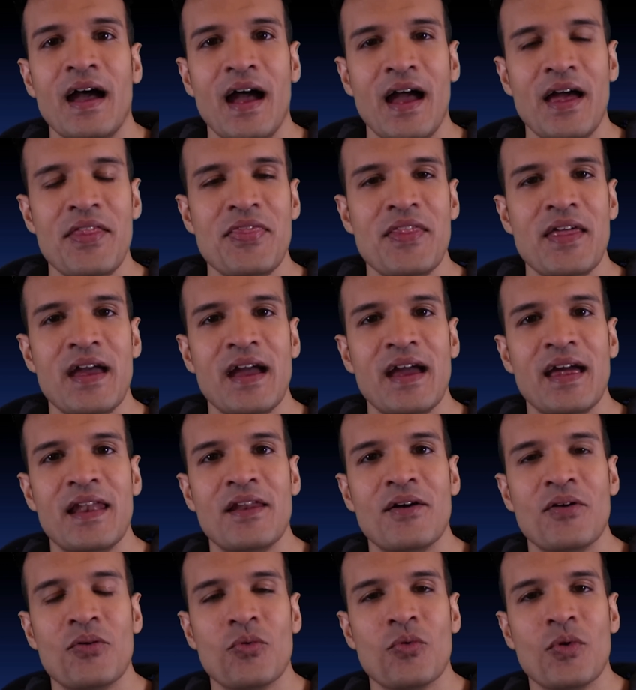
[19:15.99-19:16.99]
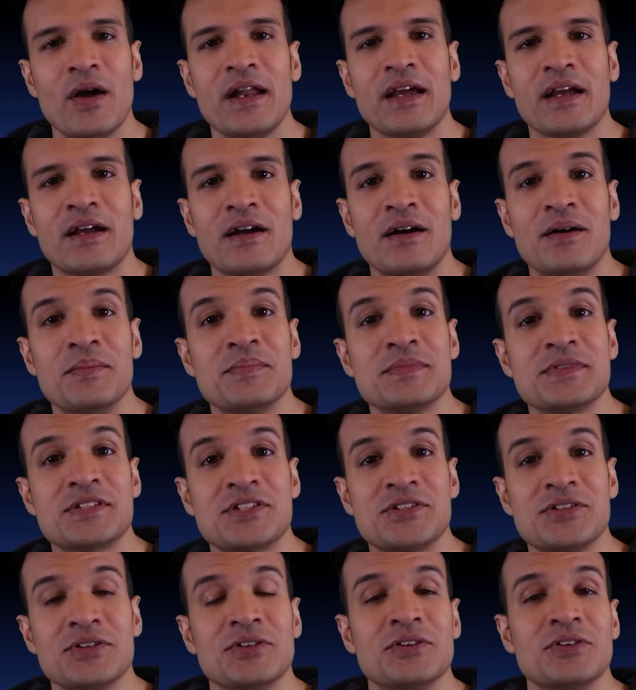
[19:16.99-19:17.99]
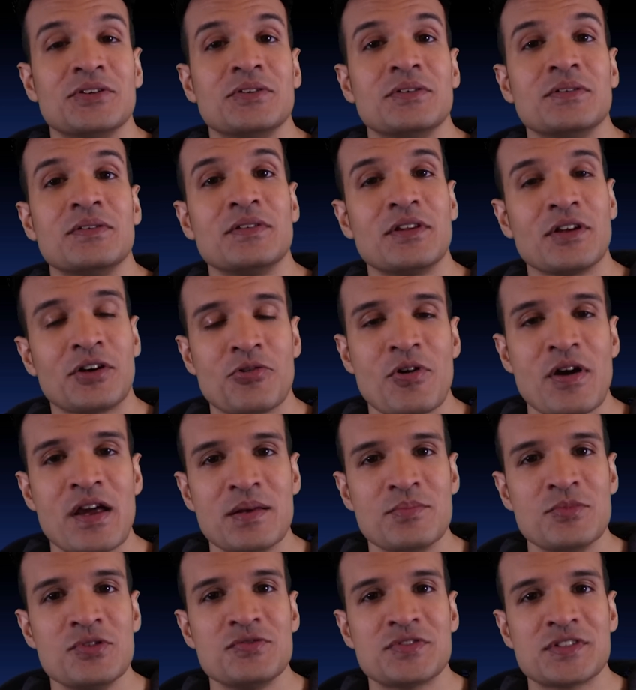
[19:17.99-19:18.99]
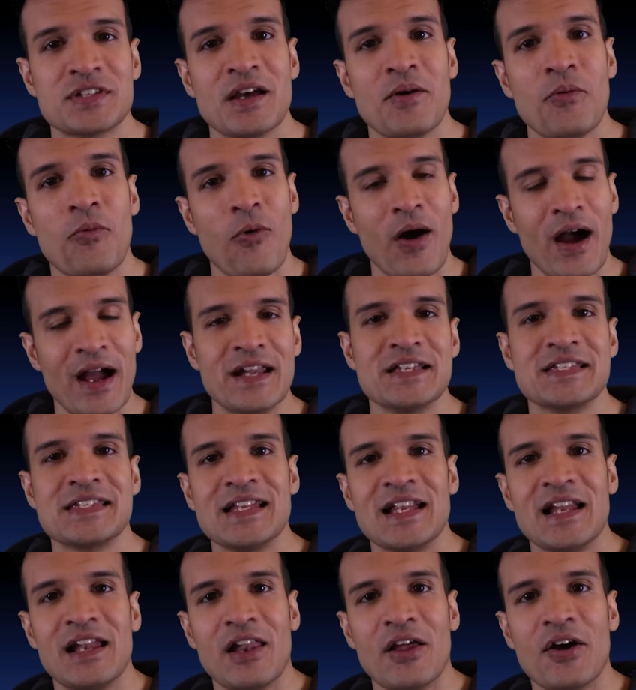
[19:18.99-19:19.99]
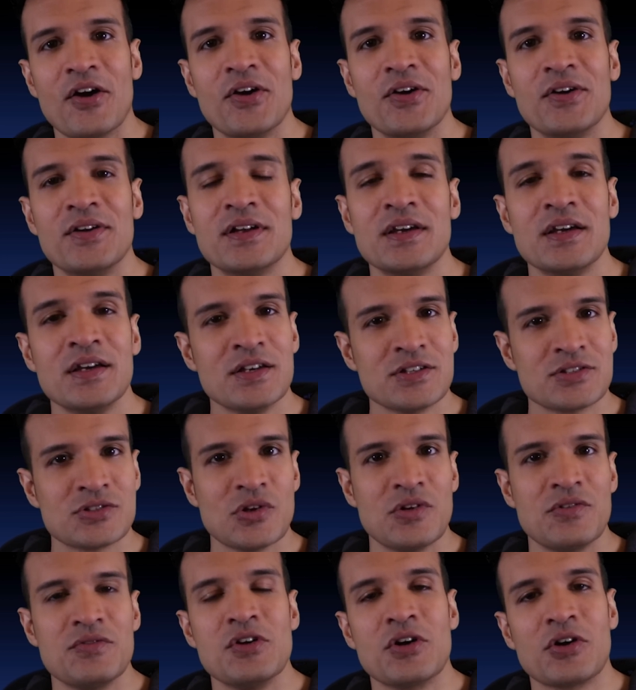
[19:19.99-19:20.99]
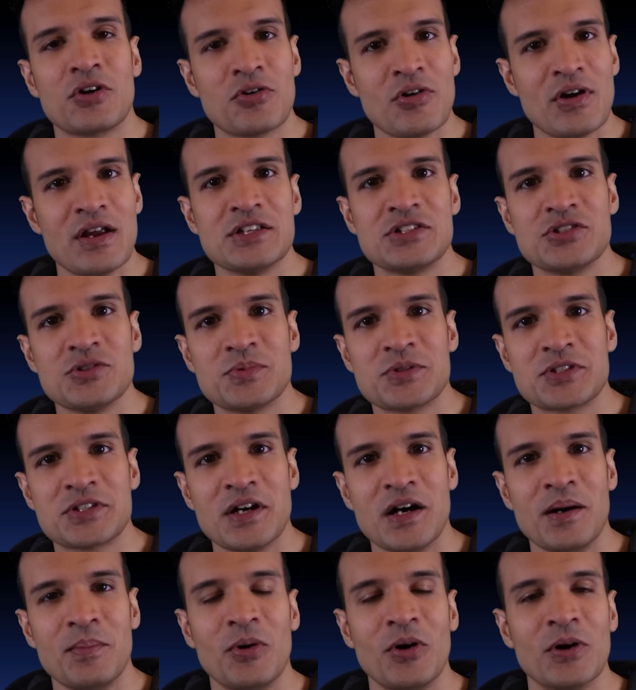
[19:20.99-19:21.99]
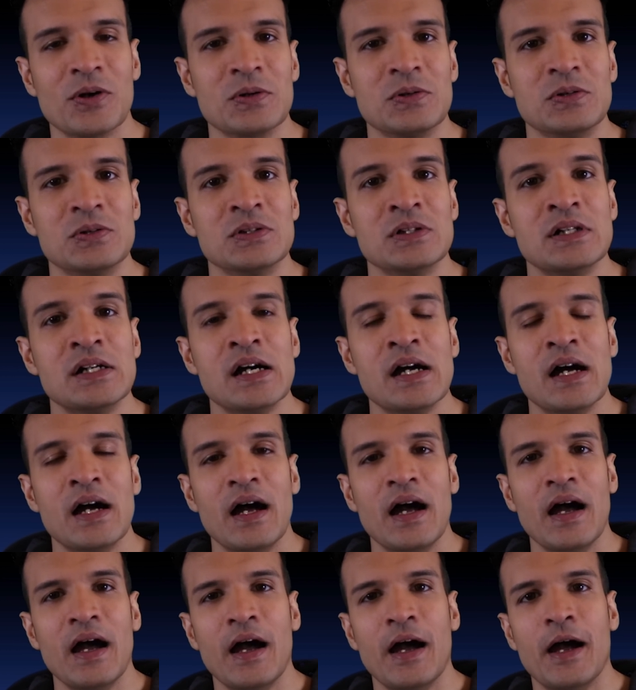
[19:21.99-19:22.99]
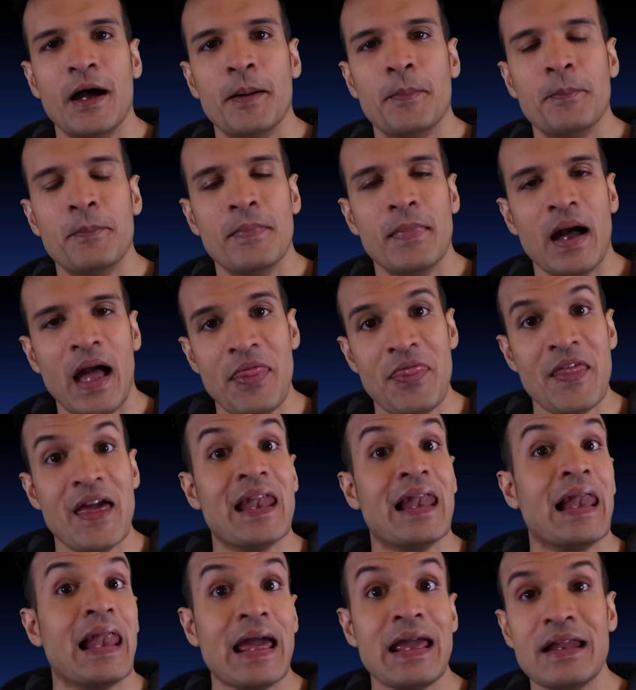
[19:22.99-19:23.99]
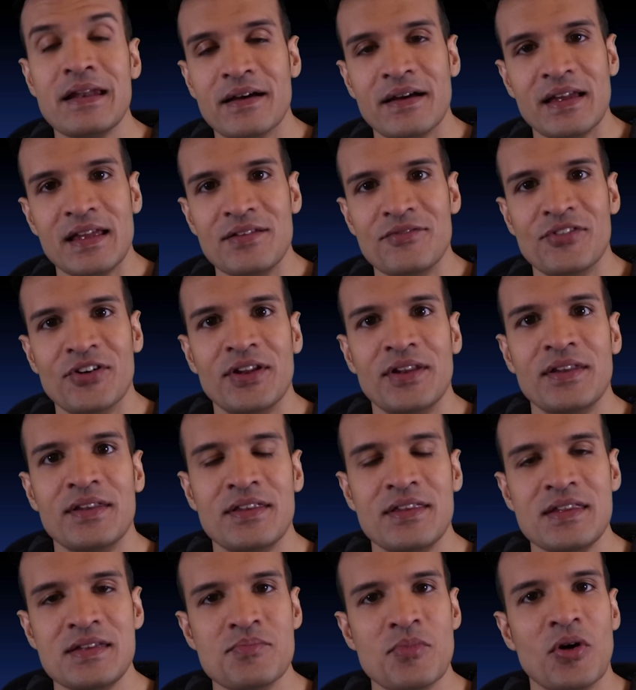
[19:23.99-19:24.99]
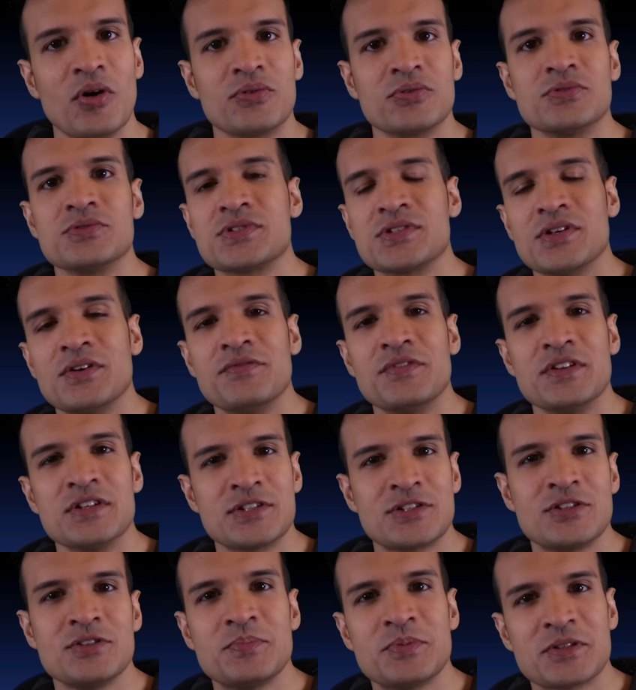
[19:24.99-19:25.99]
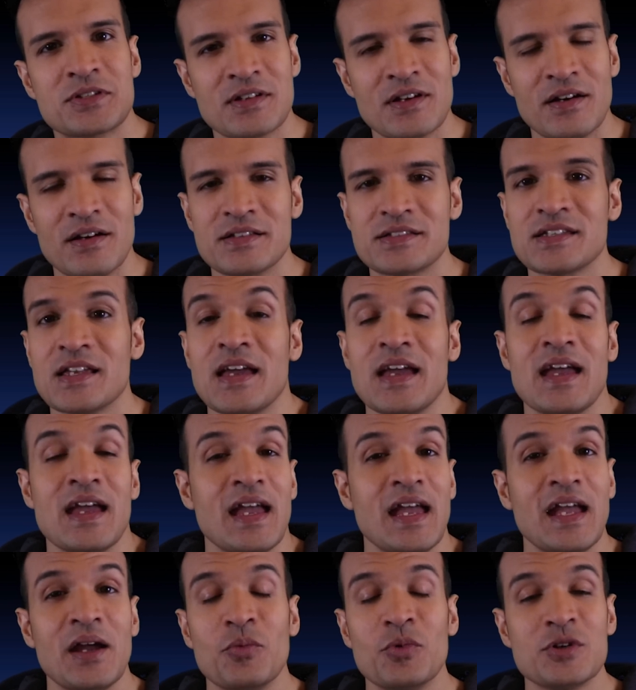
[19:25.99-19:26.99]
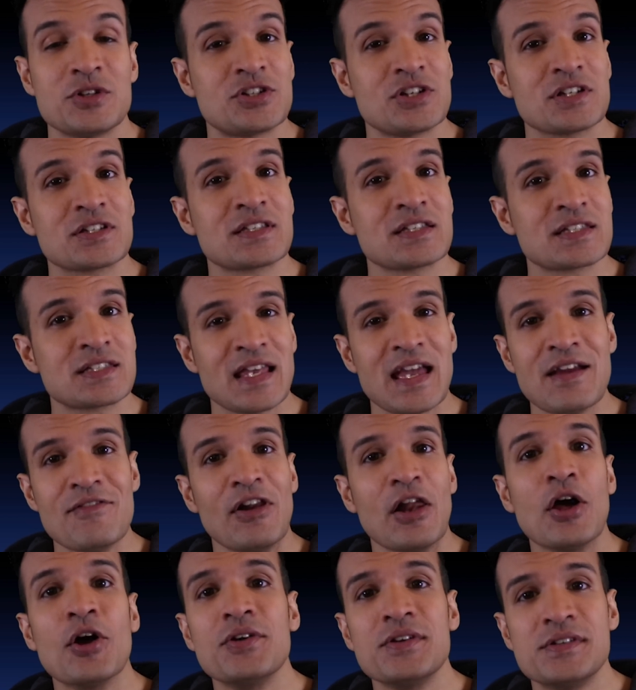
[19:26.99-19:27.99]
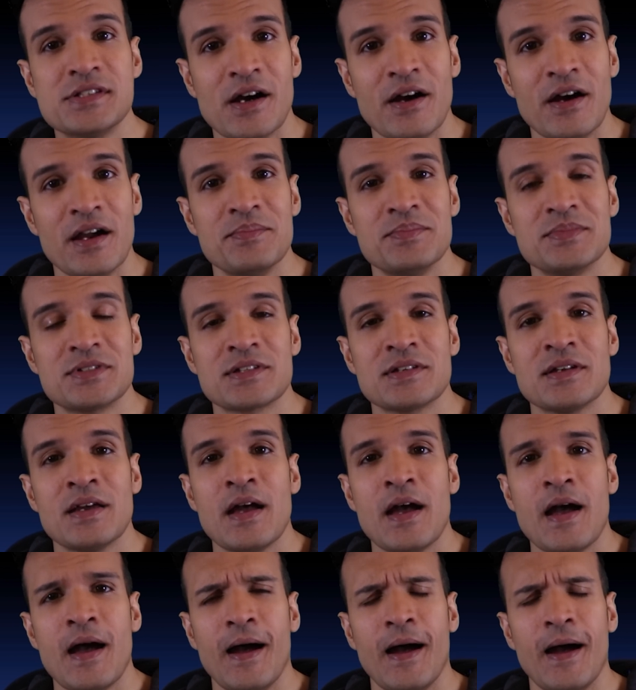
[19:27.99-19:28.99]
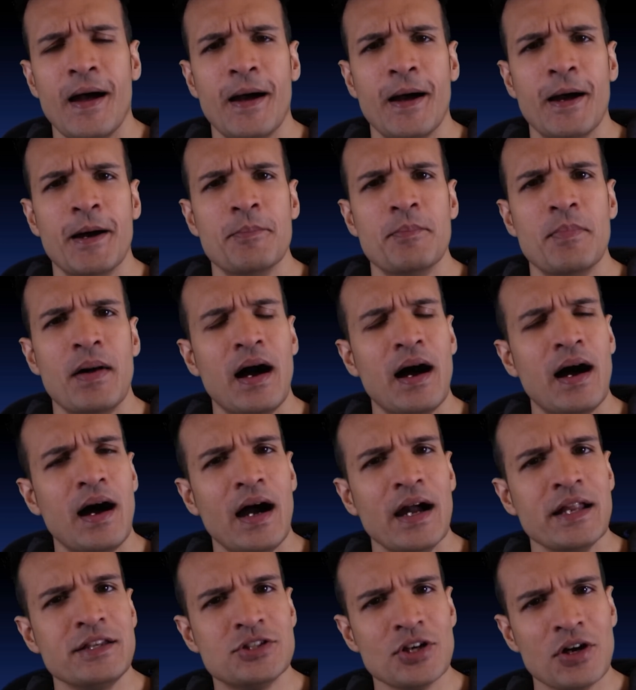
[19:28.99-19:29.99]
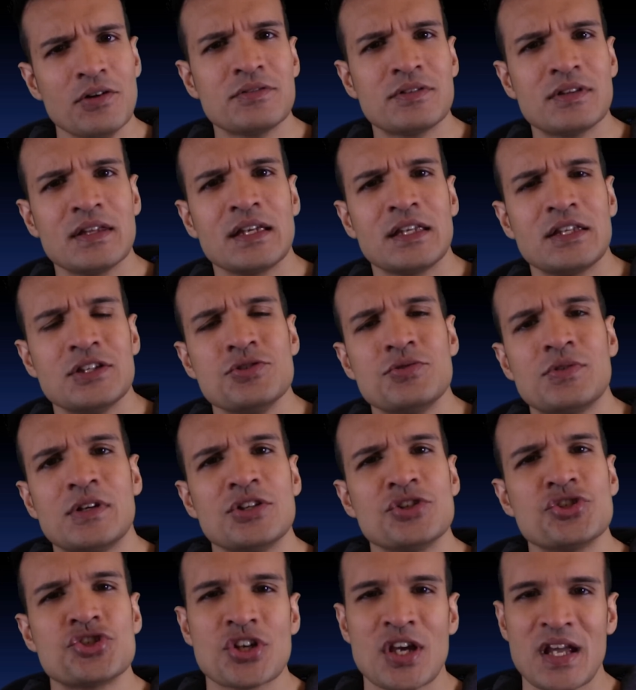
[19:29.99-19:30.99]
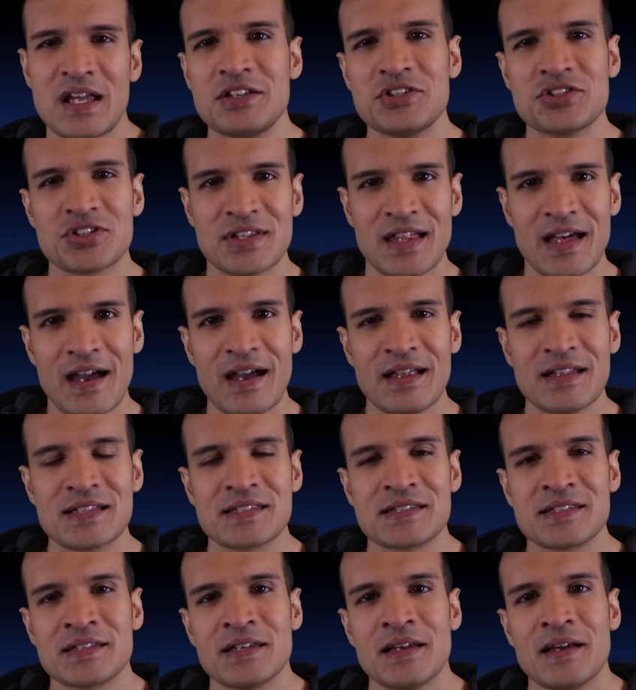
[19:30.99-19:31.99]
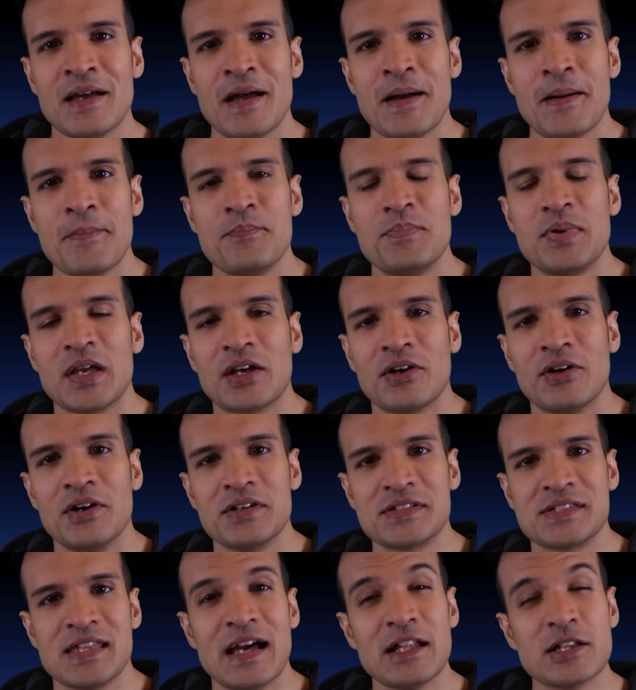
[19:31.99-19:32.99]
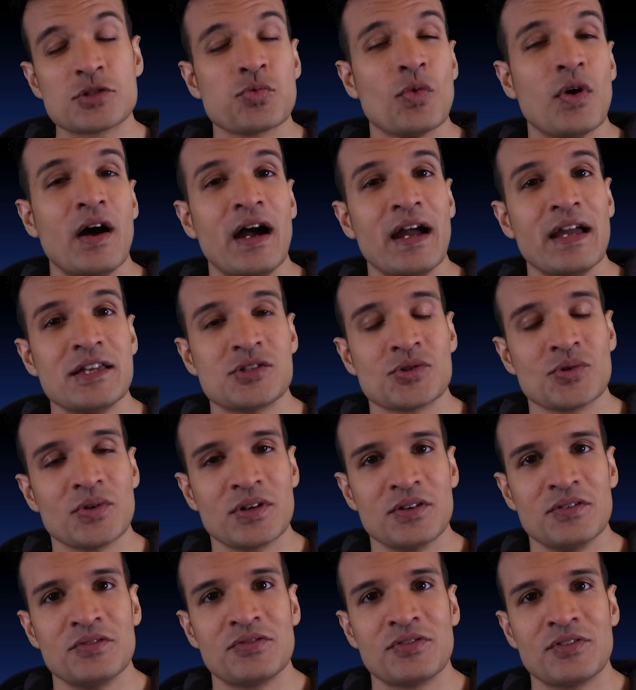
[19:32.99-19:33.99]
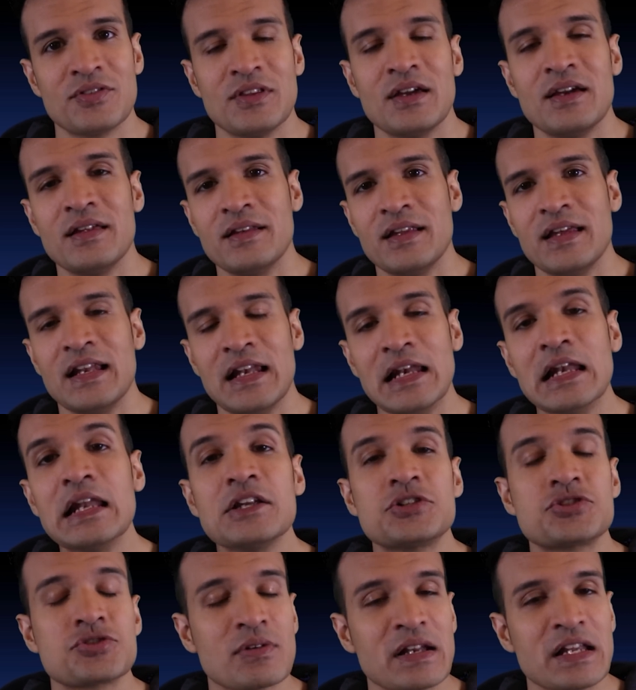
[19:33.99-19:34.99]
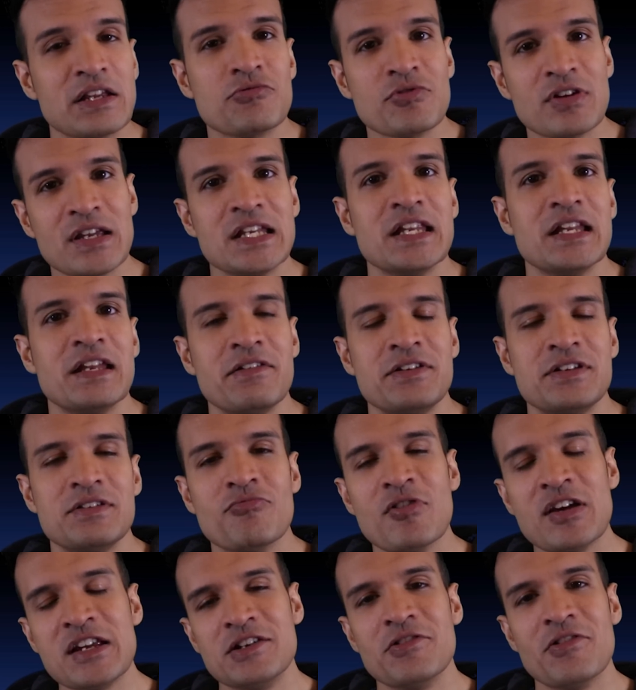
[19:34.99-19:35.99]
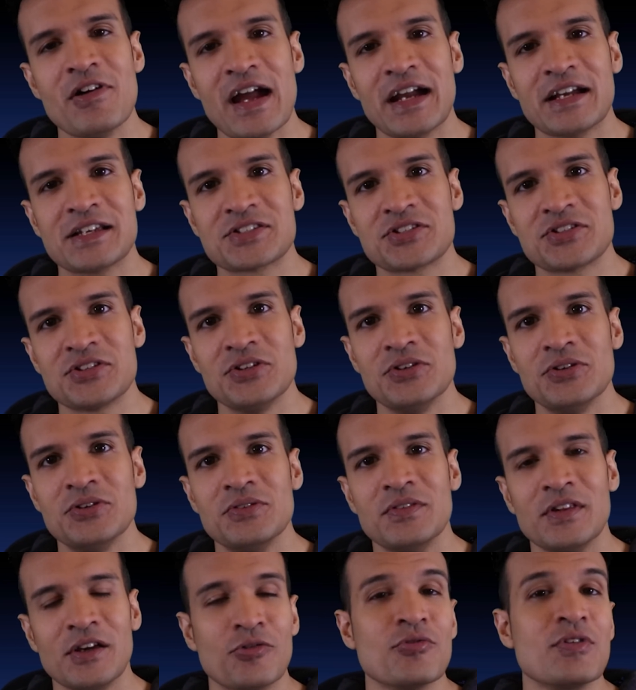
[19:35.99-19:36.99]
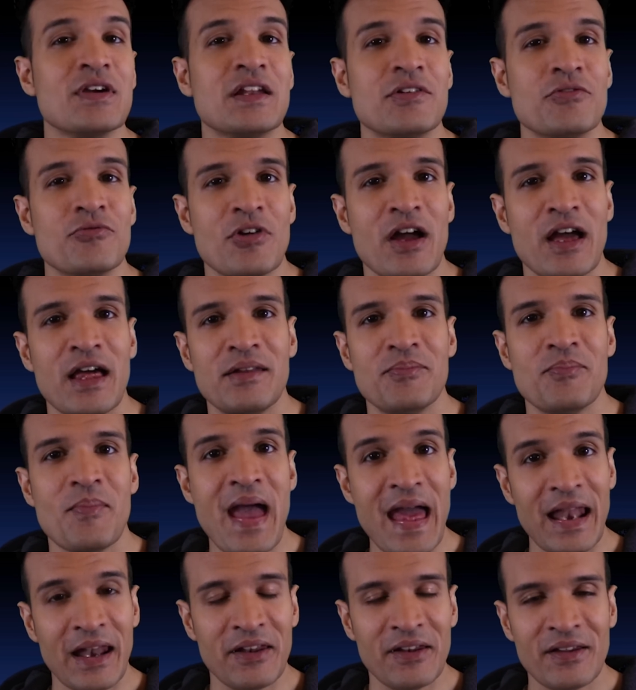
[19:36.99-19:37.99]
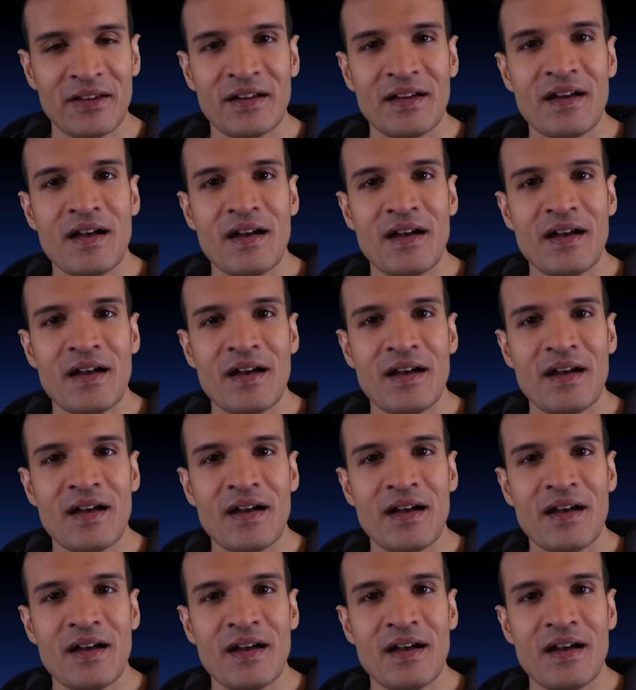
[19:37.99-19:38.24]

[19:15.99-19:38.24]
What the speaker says: And then when it comes to the creator moveset, why doesn't it load sort of your creator superstar model, and then later even the models of the superstars? It was just to save load times. I don't think you can change that, because that's why sort of it literally redirects to the green and red men